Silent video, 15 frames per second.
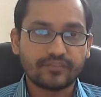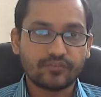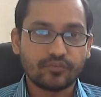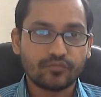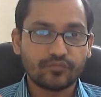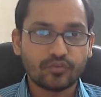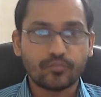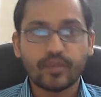of
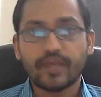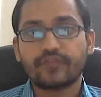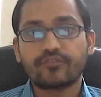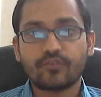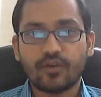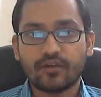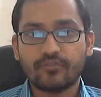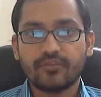
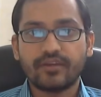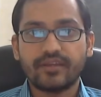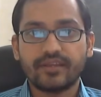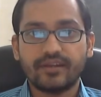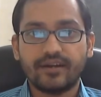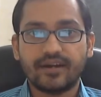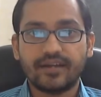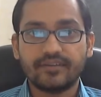tomato are very
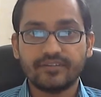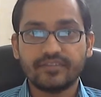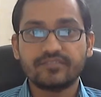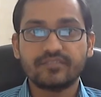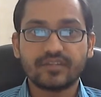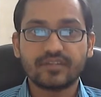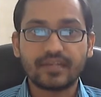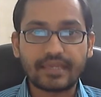high.
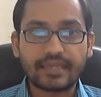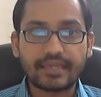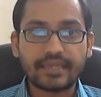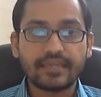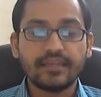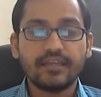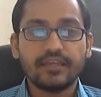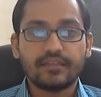
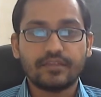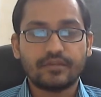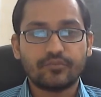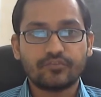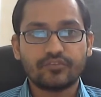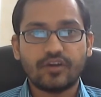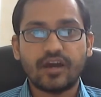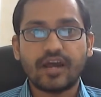Recently there
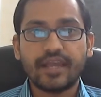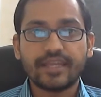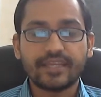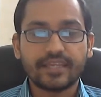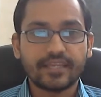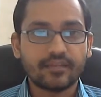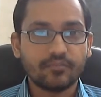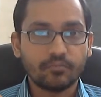was a hike
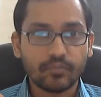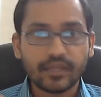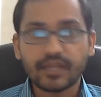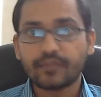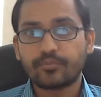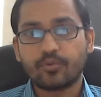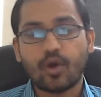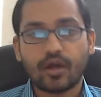in
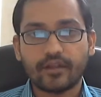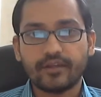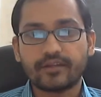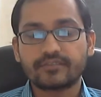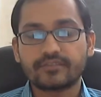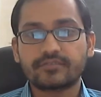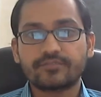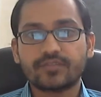milk
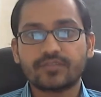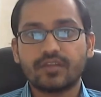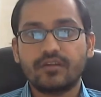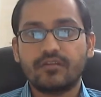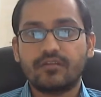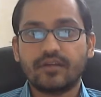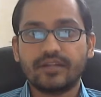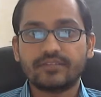products,
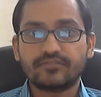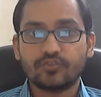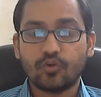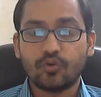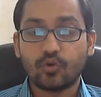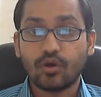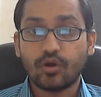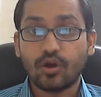right?
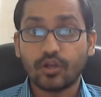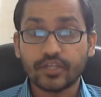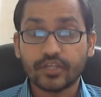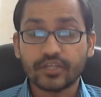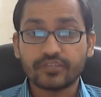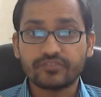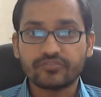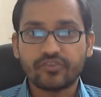So onion
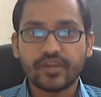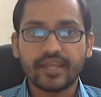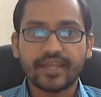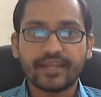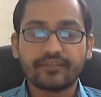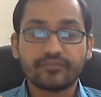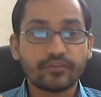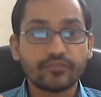is trading
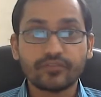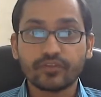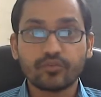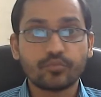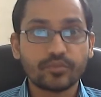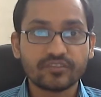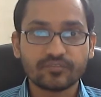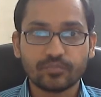at 50
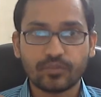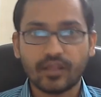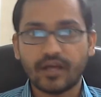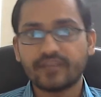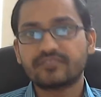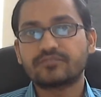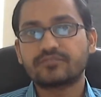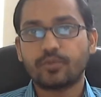rupees
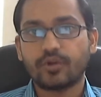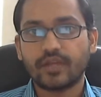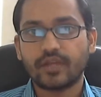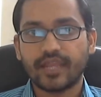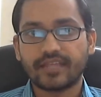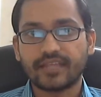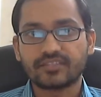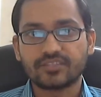plus per
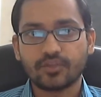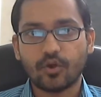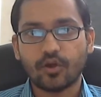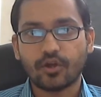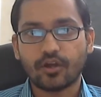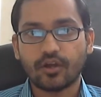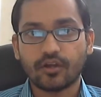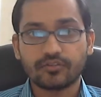
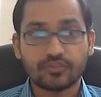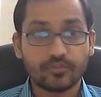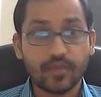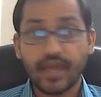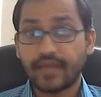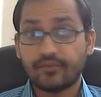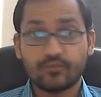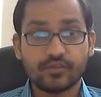kg,
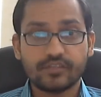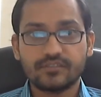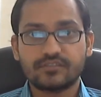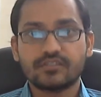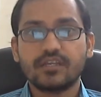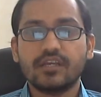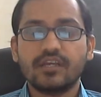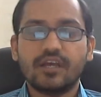tomato is
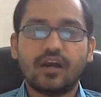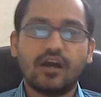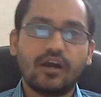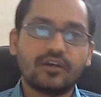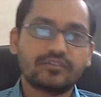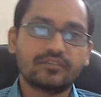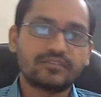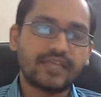
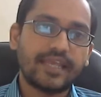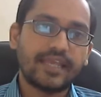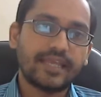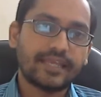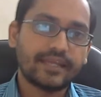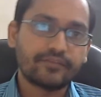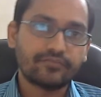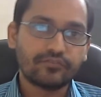selling
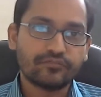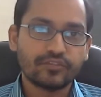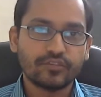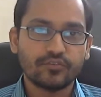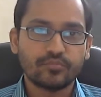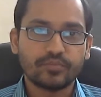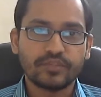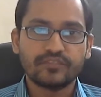at 50
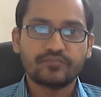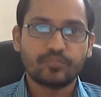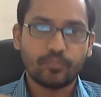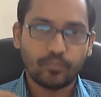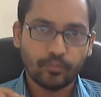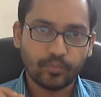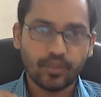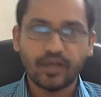rupees
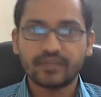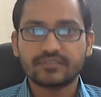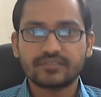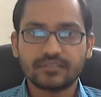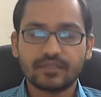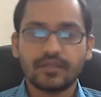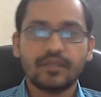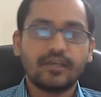
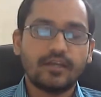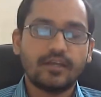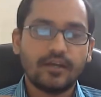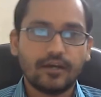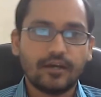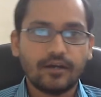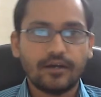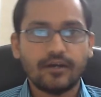plus
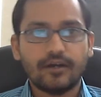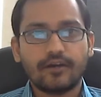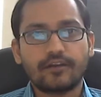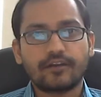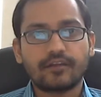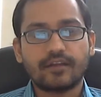per